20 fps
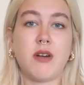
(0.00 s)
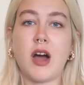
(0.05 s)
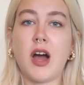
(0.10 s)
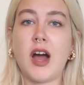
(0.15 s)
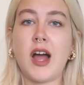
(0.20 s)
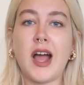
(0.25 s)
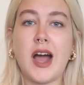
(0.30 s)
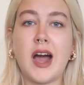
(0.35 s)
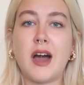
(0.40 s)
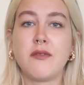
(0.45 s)

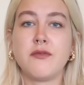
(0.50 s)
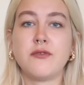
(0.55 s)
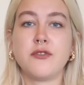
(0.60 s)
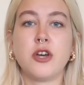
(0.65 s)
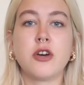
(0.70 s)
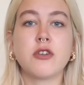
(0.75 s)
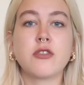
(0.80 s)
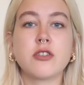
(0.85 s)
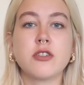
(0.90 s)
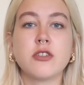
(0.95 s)
I have
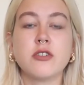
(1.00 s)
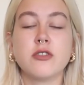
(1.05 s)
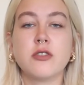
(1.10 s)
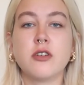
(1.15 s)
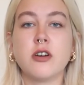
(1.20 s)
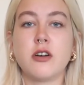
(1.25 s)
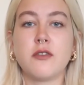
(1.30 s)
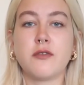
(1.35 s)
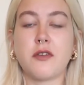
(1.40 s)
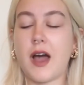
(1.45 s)
no clue
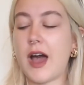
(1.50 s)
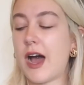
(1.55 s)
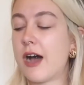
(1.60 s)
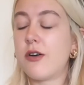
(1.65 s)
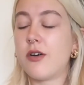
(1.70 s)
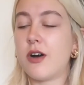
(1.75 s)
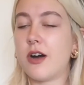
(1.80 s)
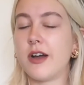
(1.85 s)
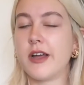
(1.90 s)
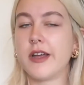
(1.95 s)
of how
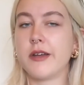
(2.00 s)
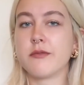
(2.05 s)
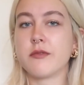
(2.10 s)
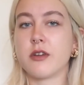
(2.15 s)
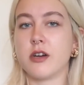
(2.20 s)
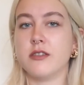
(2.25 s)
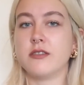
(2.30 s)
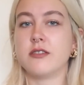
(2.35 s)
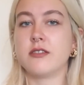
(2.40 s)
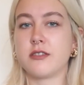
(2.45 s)
I am
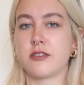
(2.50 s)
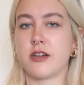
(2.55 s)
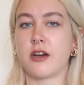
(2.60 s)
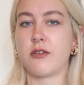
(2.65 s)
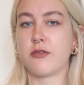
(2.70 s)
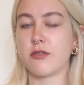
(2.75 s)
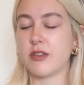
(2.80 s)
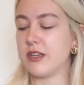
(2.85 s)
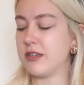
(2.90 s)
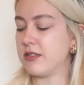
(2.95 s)
going to
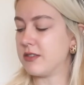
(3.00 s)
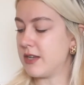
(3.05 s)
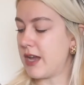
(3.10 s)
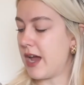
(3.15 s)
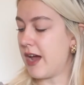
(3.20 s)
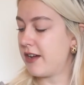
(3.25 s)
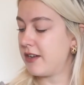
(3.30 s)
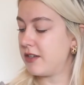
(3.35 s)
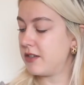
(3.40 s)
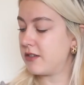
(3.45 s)
style these
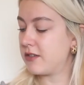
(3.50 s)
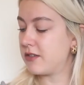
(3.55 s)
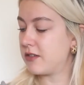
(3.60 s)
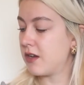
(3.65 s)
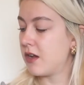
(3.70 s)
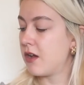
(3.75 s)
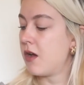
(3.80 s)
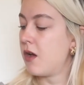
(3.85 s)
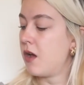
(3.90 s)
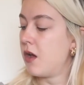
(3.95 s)
yet,
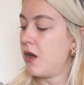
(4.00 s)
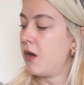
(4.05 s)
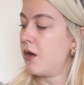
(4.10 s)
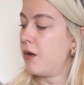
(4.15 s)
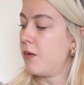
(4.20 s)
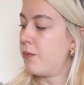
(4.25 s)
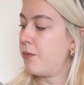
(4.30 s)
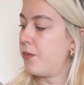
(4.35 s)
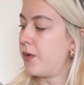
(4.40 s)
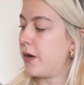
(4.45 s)

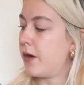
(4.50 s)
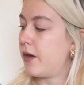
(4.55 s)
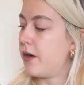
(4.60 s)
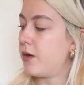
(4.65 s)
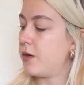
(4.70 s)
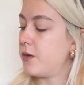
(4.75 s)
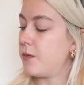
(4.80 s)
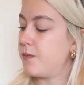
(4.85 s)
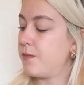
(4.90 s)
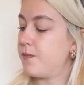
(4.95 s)

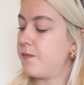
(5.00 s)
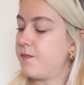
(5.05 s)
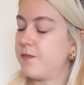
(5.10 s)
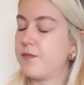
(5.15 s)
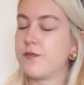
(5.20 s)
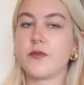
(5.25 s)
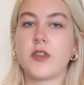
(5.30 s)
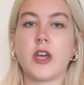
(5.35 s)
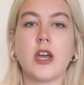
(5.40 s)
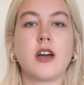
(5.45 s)
but
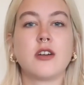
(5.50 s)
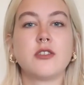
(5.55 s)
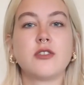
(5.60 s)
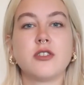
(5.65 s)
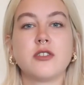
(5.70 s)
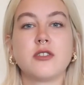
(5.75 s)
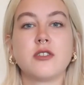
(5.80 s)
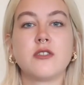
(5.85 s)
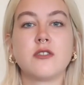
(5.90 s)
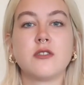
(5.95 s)
they are
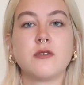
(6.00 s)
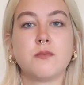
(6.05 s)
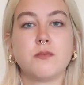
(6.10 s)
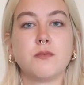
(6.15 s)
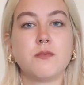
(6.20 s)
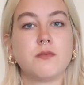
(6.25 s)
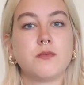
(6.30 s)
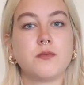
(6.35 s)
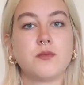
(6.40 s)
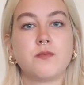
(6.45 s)
just
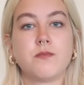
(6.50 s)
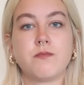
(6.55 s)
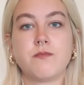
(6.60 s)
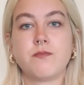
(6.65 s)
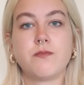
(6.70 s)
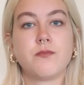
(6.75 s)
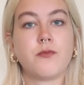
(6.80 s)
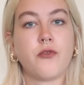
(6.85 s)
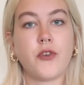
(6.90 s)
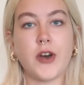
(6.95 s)

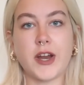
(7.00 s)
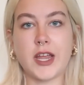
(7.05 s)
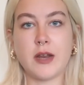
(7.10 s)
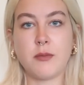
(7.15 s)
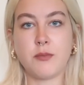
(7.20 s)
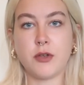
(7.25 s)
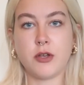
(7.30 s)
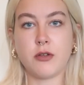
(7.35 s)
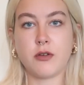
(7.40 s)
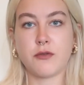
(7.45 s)

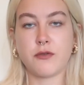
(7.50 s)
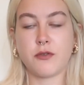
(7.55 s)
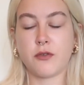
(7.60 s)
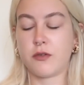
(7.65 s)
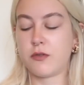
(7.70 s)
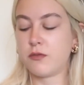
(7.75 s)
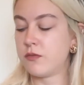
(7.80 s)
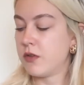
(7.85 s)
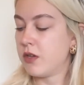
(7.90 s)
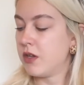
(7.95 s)
freaking
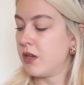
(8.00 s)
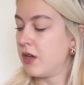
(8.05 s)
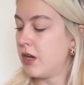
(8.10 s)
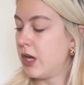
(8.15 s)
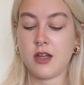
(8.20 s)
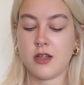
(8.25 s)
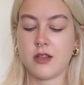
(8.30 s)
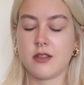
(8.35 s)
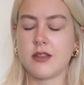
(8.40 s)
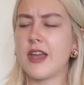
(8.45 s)
beautiful.
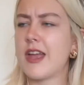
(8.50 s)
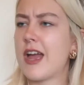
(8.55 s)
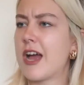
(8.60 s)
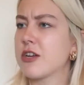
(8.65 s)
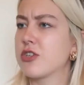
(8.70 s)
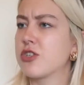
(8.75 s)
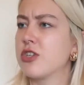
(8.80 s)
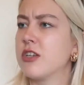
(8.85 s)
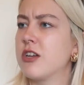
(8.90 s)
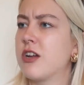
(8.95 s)
They
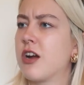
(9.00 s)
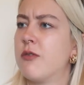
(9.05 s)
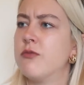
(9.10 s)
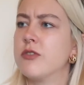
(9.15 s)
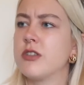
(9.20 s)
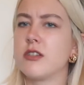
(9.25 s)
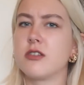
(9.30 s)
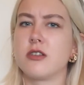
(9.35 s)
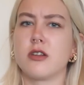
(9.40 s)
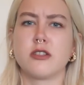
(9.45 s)
actually come
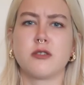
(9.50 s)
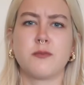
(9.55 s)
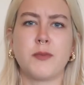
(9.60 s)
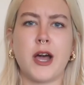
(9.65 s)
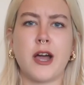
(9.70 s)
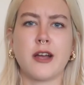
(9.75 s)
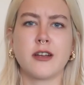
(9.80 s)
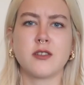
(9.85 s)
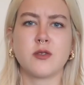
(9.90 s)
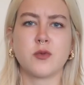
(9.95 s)
with a dust
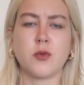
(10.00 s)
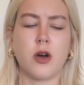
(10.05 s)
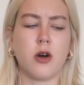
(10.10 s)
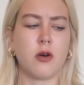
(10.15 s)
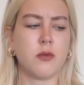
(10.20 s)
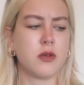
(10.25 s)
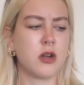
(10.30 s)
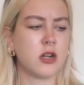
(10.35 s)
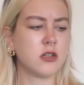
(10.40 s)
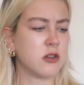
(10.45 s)
bag as
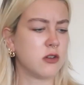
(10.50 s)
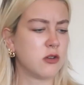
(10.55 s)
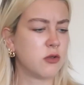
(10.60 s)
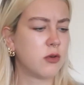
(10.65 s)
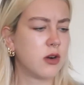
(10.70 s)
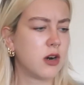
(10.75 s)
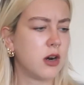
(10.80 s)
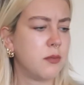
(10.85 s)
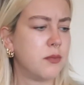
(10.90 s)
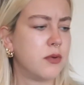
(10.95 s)
well, but I don't know
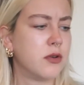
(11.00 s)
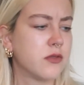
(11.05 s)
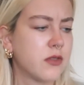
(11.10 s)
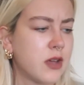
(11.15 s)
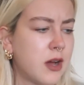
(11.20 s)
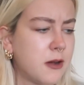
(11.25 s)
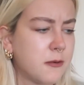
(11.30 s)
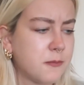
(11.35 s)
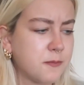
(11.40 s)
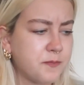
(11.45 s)
where I put
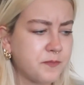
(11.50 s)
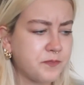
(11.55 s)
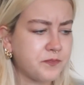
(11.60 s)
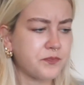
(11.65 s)
that.